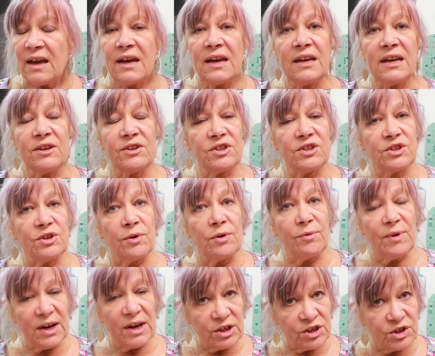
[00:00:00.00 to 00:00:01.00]
he
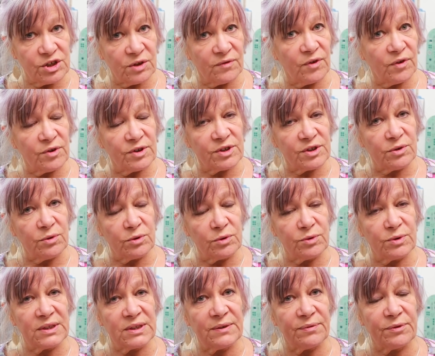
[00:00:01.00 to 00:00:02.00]
arranged for it to go
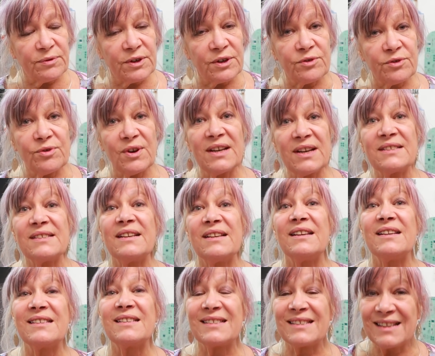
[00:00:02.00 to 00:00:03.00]
to a different address,
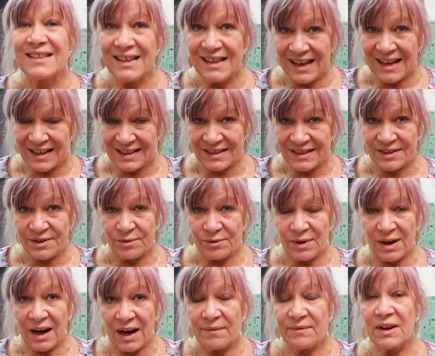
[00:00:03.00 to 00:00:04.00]
and it still hasn't
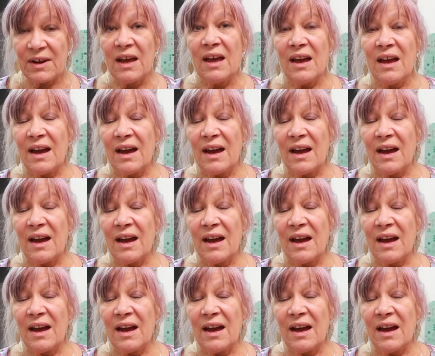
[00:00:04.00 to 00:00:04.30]
arrived.